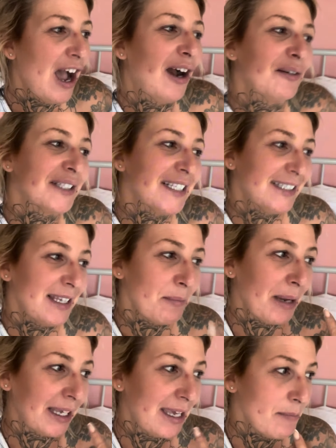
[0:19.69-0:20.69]
I was going to say
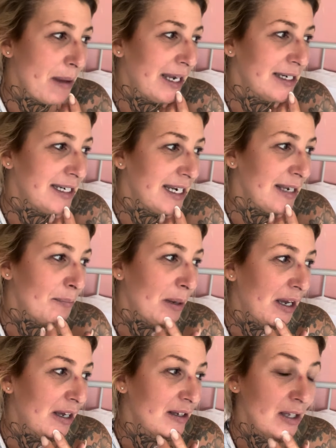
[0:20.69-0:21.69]
Manky Mandy,
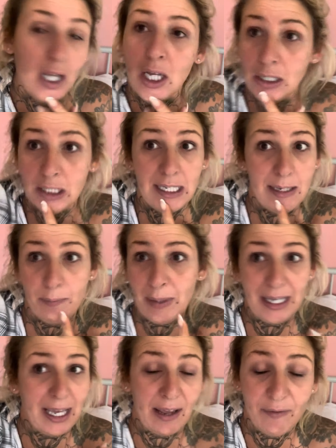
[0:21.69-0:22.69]
but Team
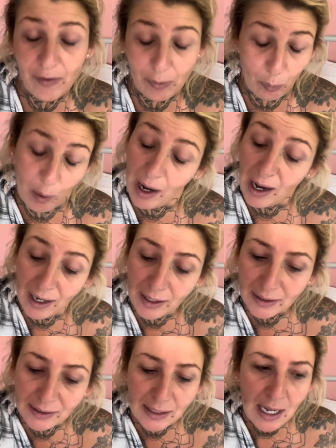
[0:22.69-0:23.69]
BK Fit
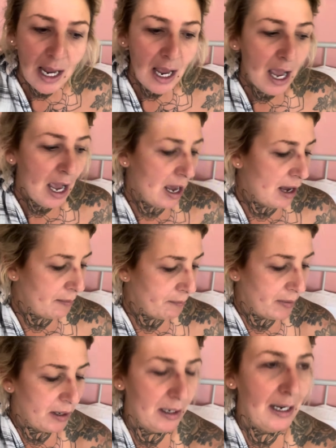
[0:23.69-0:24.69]
works. Let
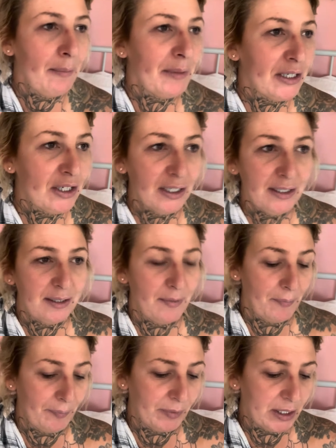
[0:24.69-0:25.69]
me just
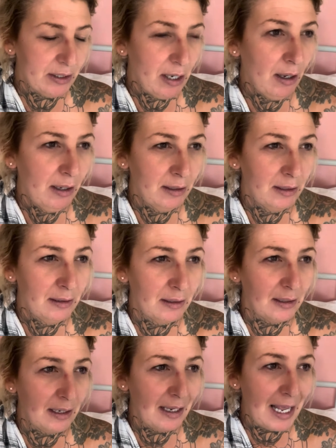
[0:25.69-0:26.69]
turn
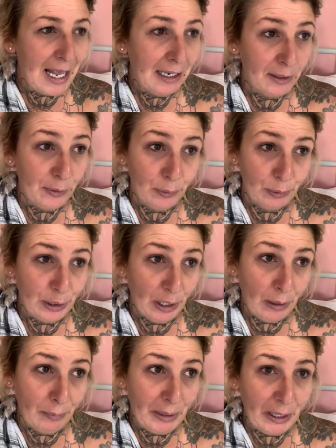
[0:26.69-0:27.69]
Eleanor
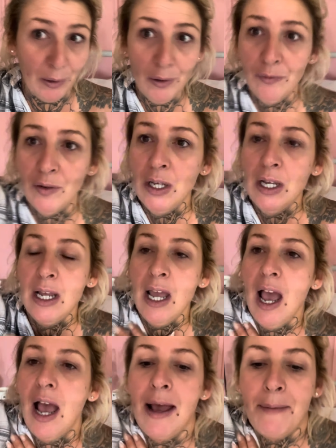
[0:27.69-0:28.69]
Darby off.
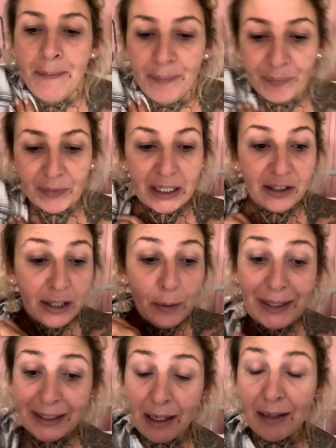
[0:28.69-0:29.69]
So
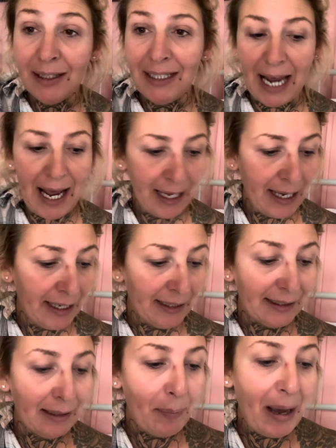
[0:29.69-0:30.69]
it's Sunday.
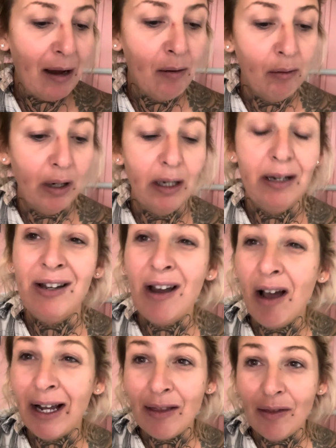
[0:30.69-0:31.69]
It's about
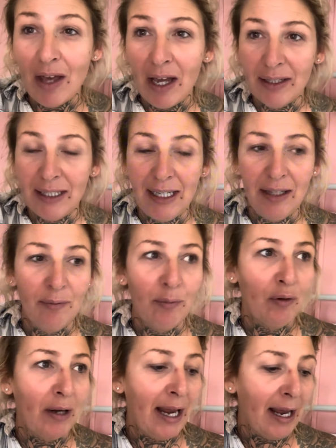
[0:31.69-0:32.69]
9:30 in the
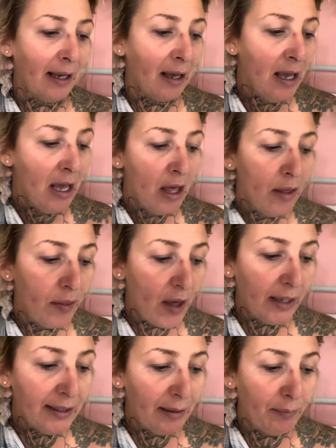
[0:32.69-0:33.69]
morning.
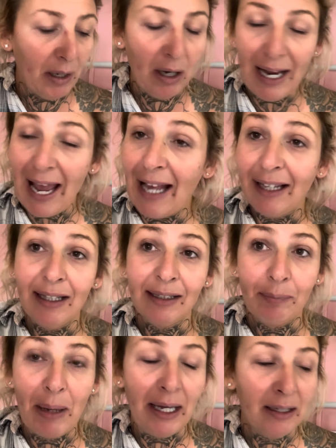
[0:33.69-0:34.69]
I hate this
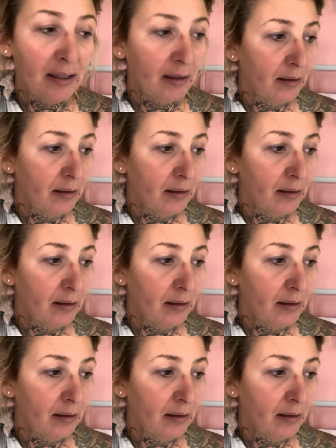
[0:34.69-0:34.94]
bed.